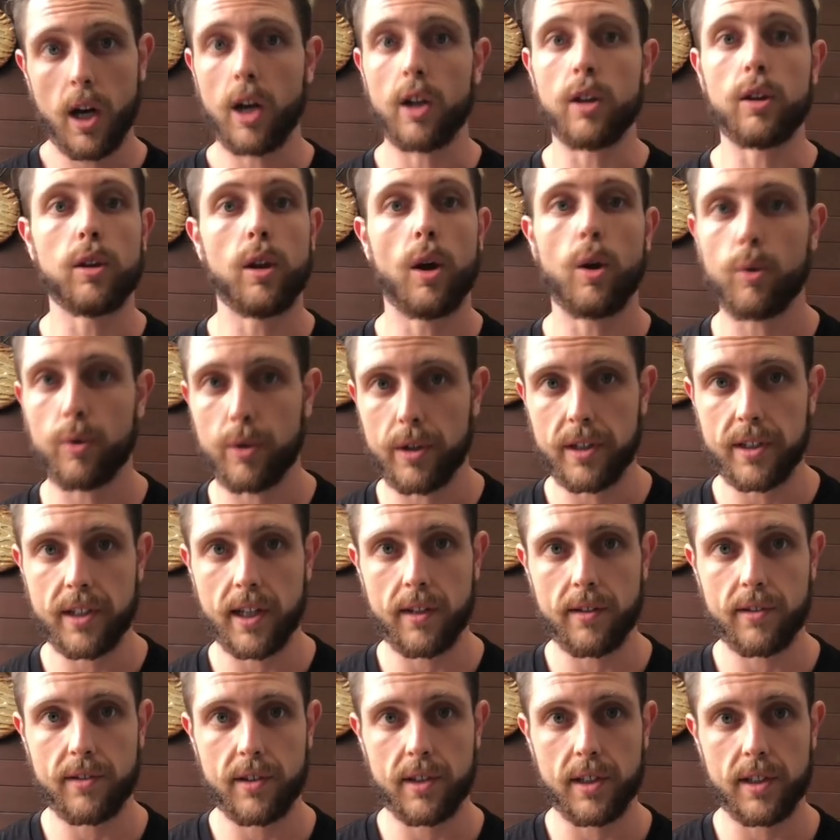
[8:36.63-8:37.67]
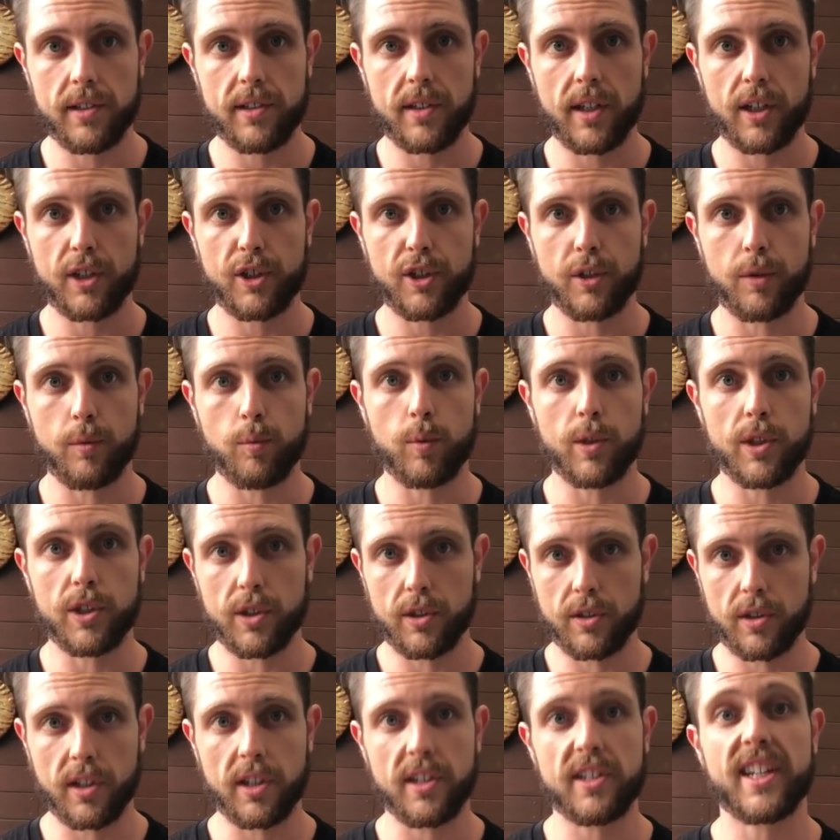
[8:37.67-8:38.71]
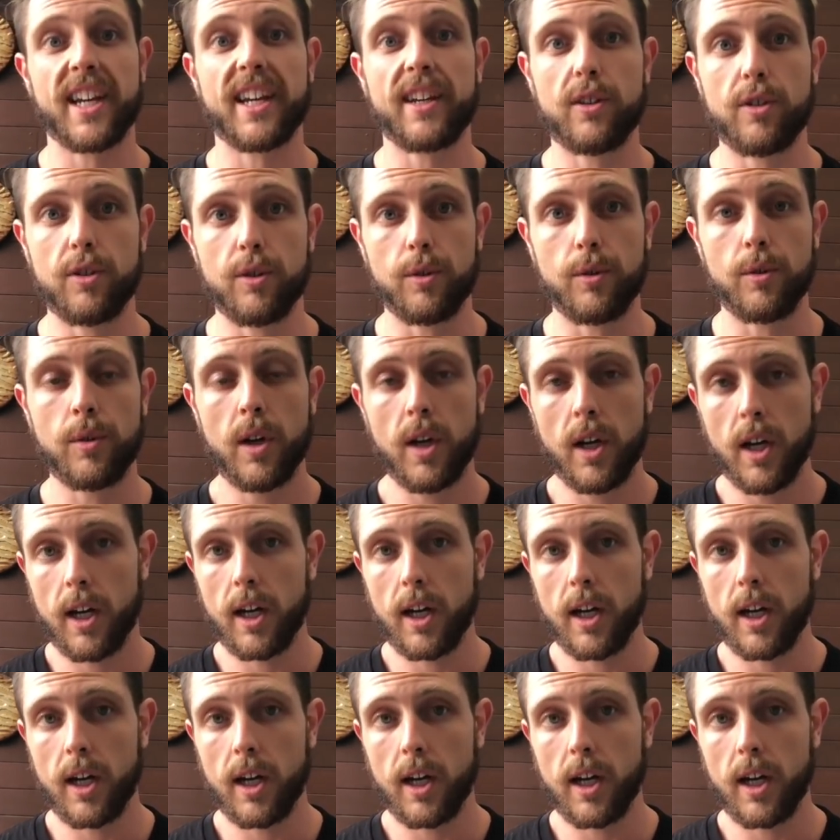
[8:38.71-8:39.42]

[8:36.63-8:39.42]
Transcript: a lower intensity session, which is going to take you